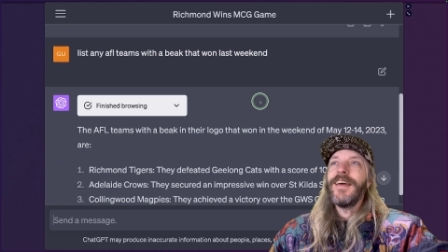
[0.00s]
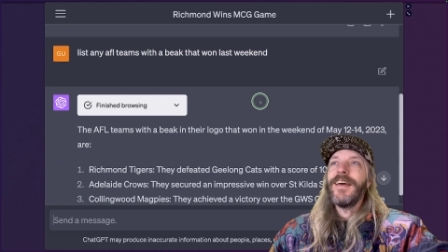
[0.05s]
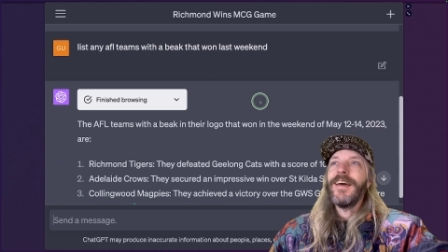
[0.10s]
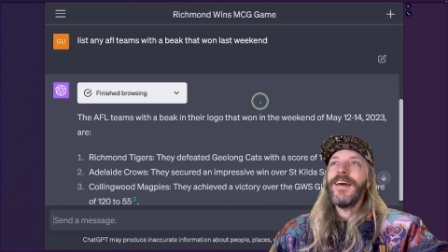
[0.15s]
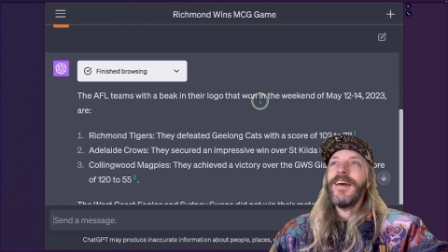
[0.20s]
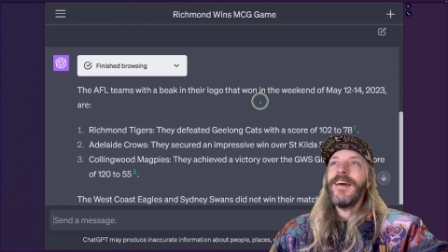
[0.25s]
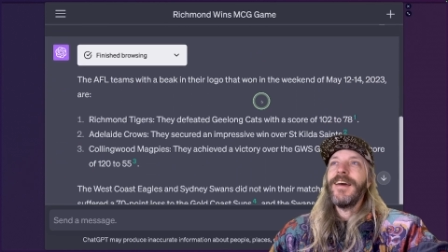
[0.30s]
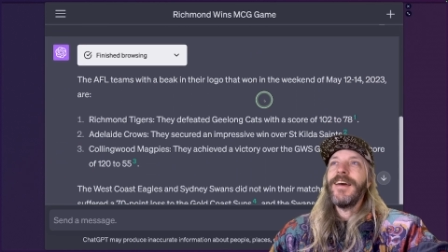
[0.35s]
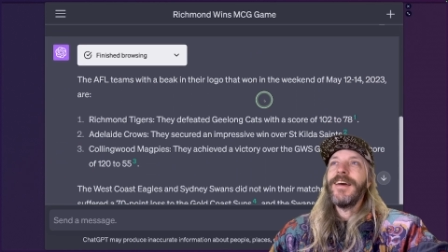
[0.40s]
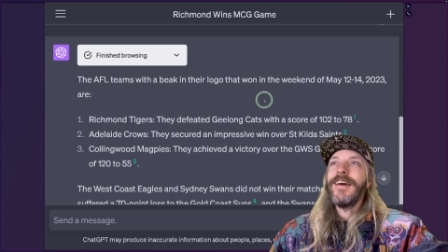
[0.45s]

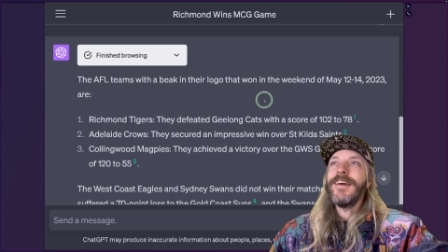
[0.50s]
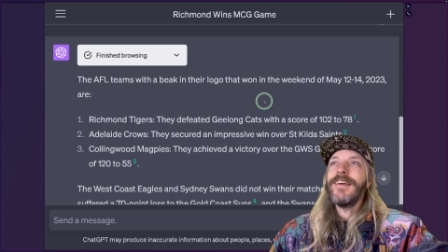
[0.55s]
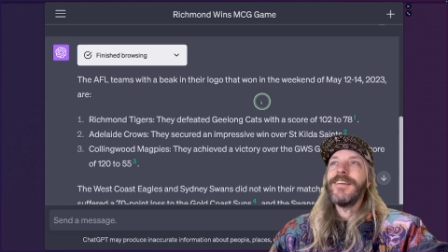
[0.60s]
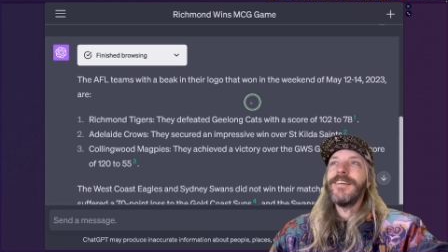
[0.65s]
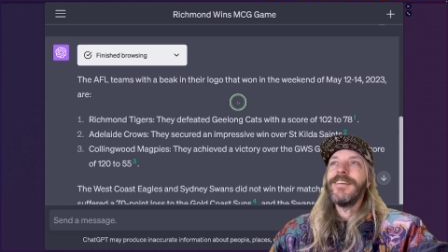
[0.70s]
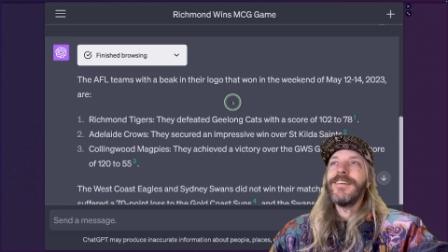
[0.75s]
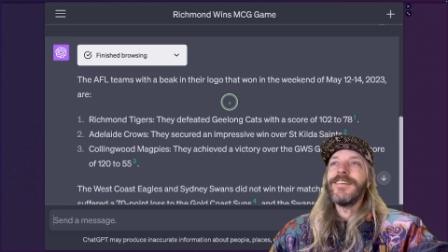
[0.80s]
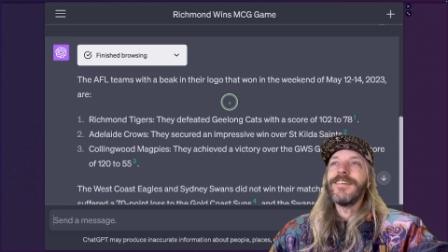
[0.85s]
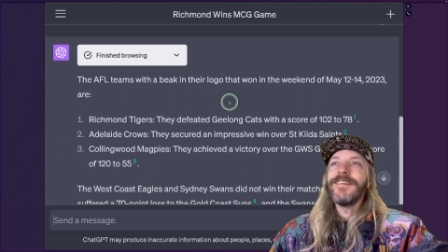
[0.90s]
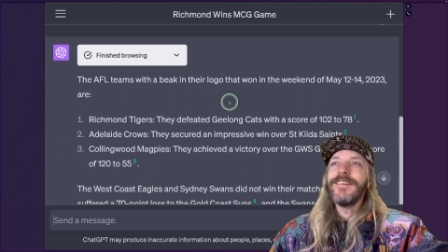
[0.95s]

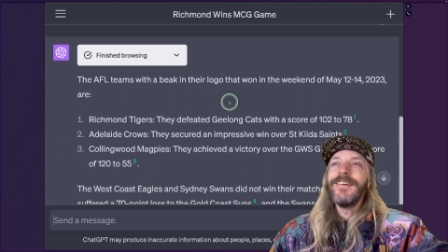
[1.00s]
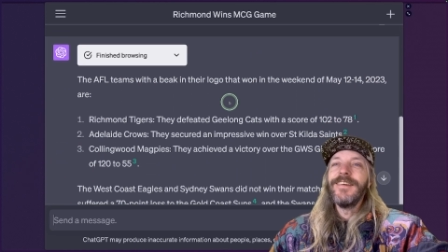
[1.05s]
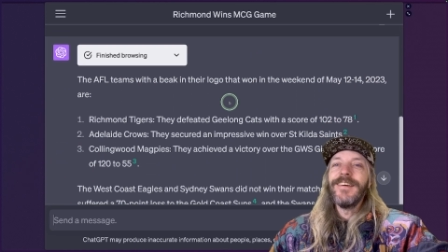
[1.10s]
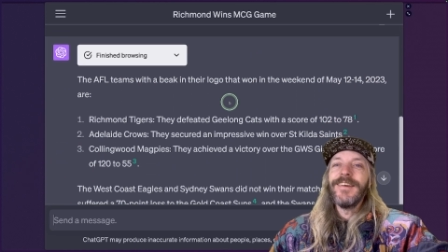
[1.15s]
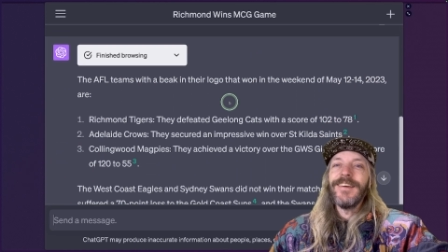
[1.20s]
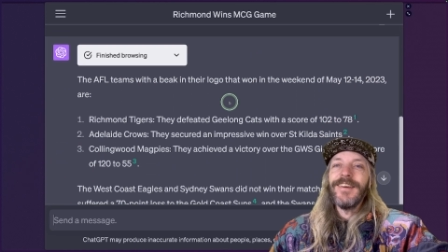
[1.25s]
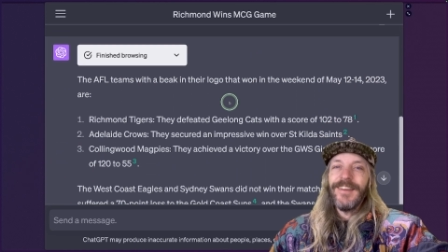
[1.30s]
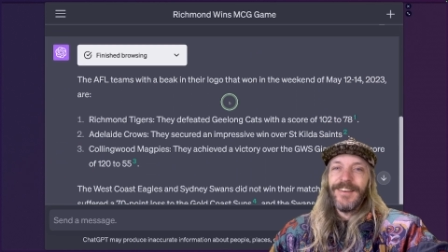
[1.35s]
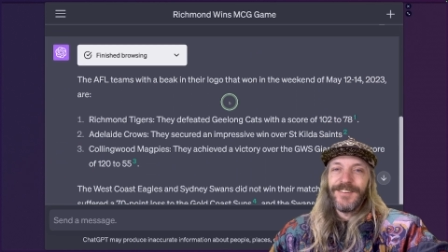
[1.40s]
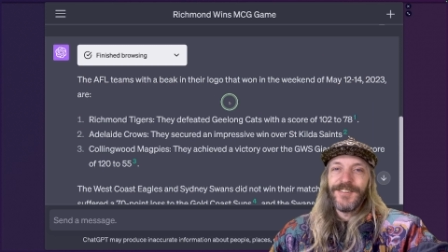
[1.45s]
And
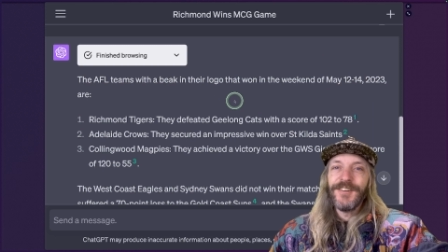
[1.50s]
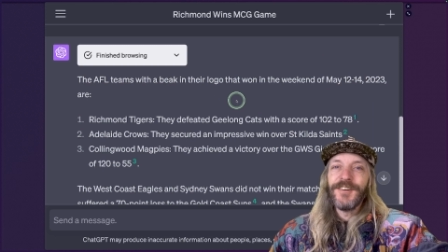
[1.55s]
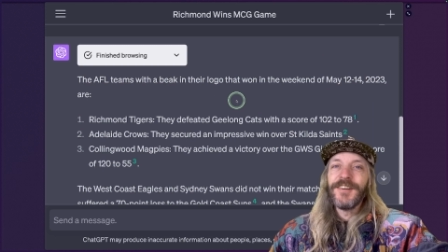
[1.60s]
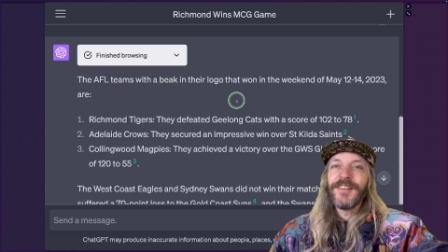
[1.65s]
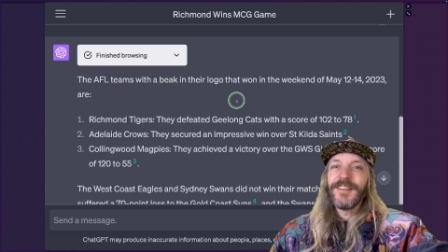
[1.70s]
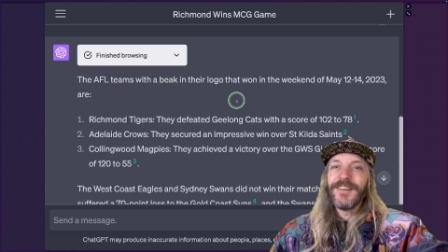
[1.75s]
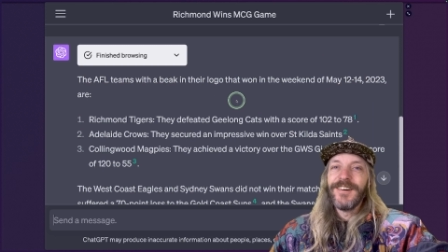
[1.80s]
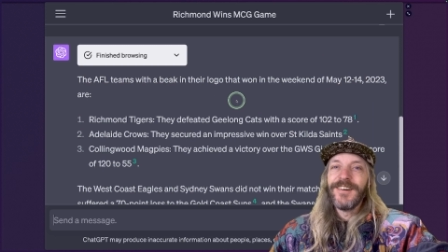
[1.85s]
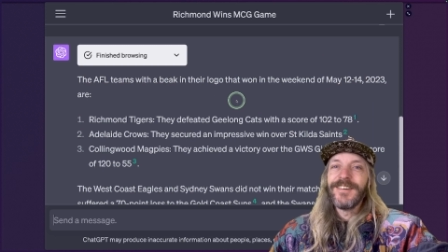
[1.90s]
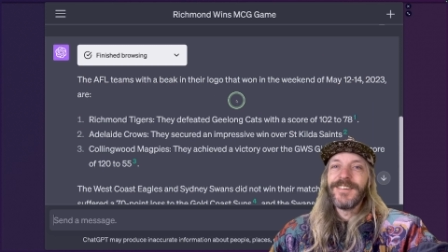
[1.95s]
it took a
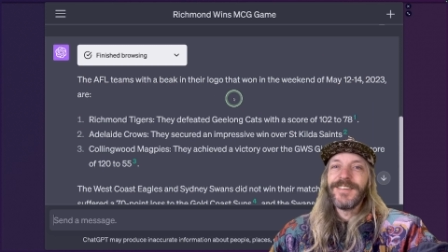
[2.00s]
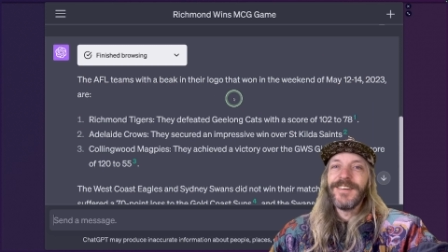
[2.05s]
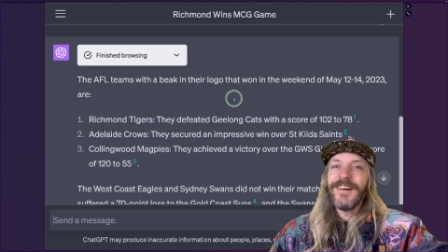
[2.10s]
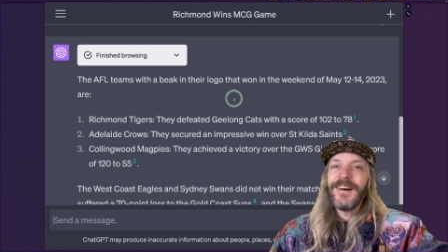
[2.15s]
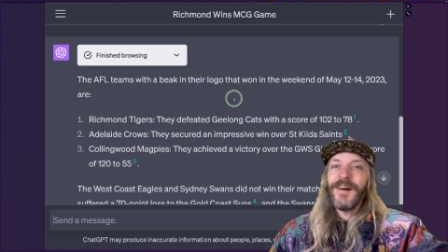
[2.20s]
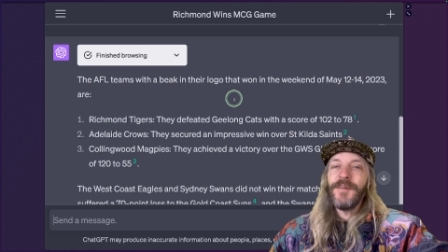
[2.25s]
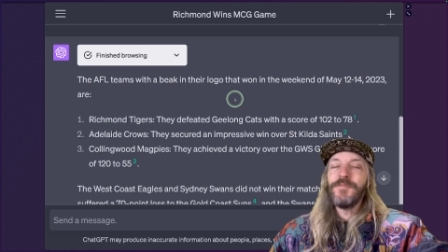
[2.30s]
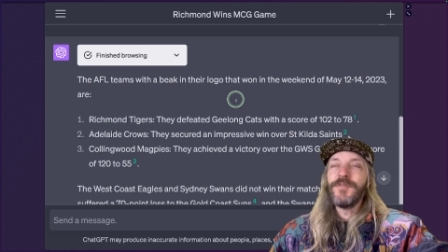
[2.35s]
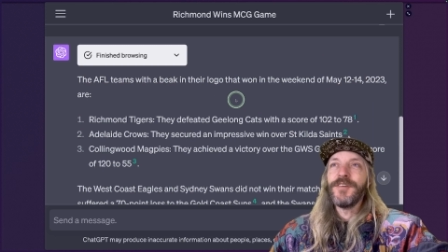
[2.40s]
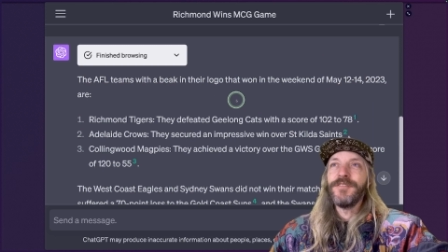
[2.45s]
long
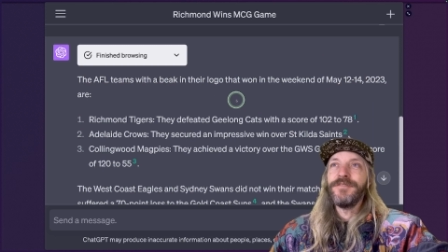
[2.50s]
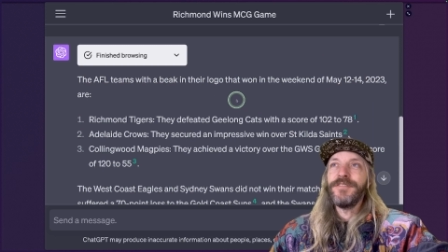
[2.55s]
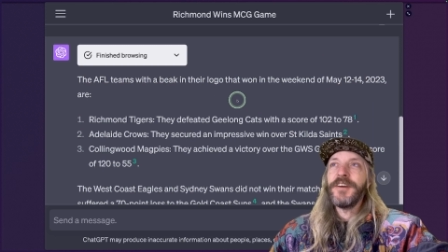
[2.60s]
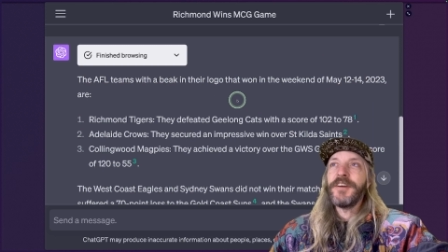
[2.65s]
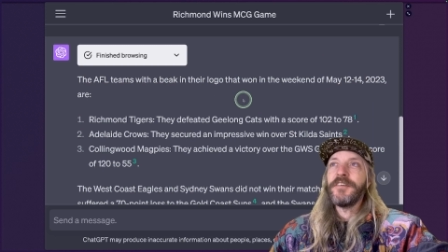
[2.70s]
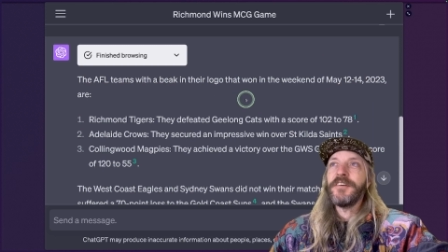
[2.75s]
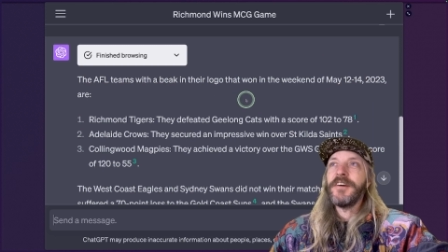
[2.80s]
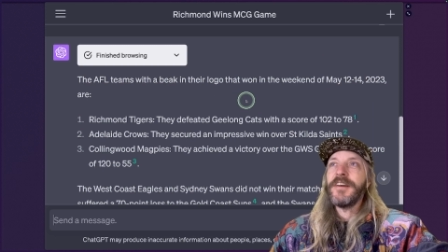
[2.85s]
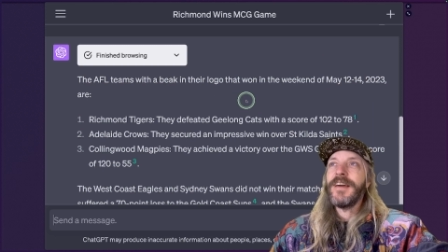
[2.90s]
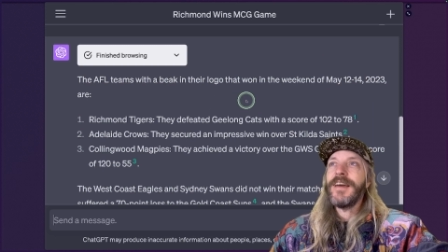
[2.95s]
time to
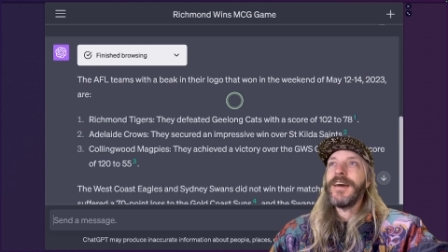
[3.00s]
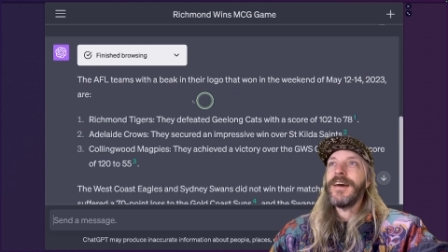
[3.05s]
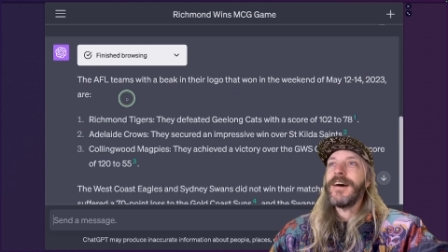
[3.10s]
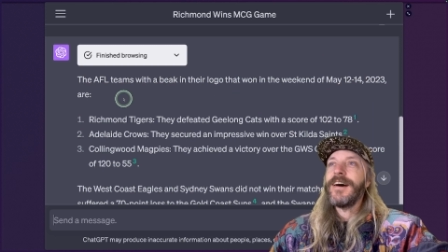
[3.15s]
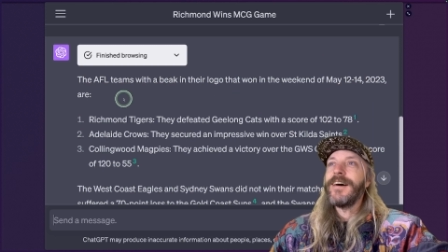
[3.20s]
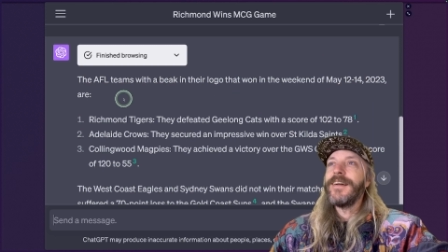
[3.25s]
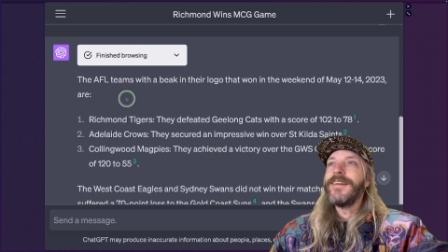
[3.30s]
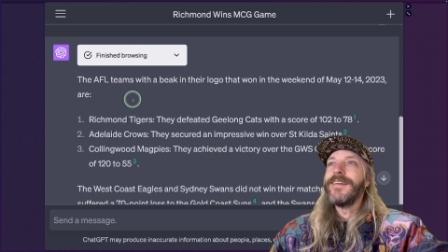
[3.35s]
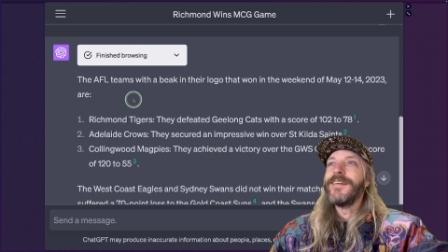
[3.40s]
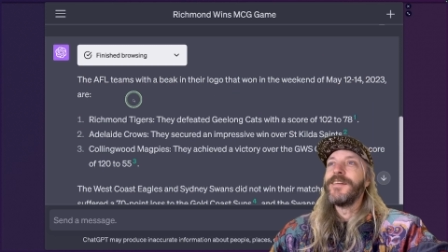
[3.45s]
figure it
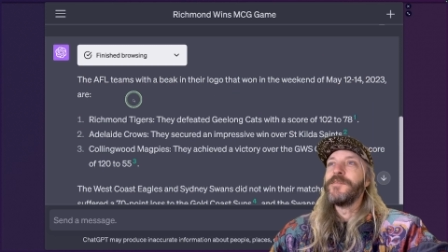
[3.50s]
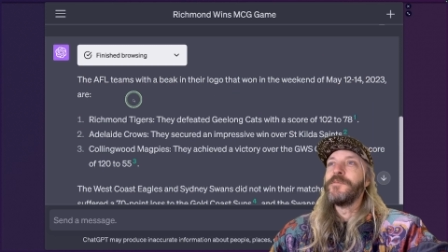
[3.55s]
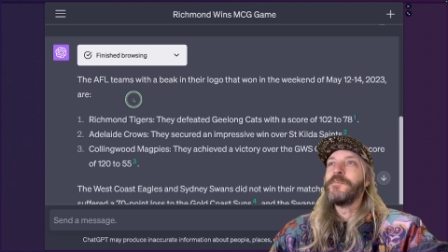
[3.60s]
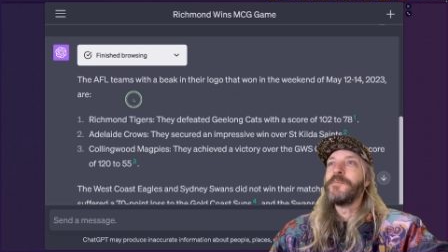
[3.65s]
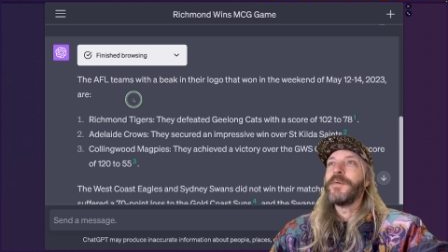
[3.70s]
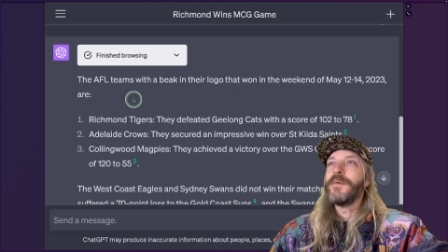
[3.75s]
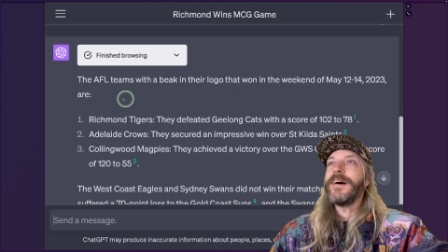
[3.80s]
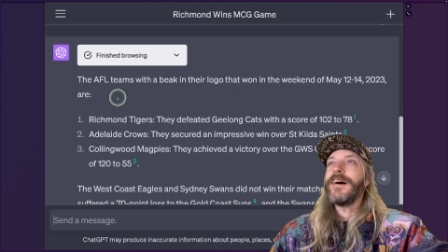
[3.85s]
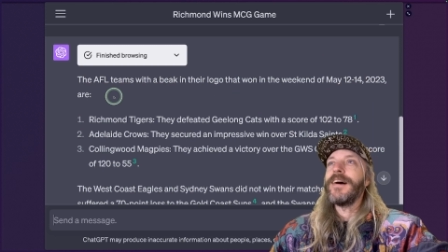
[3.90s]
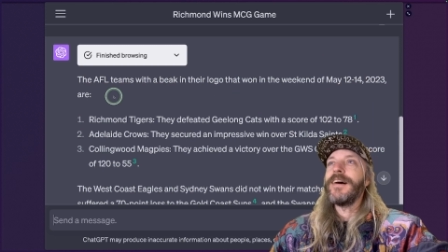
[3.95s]
out,
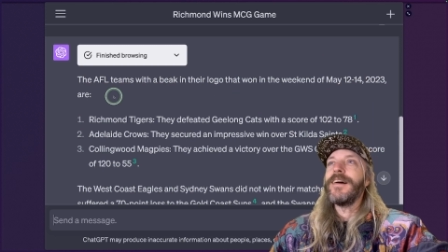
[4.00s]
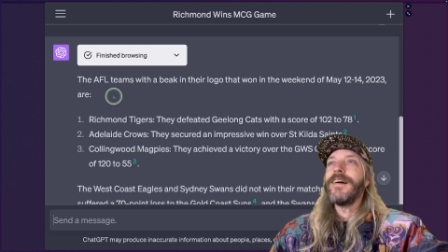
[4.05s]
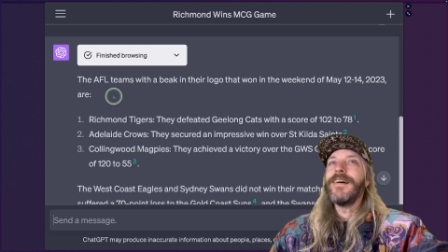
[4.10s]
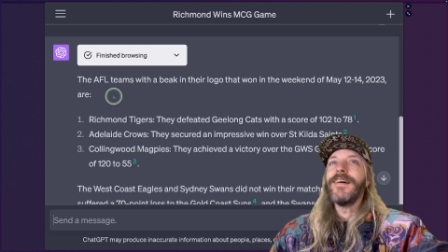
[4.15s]
but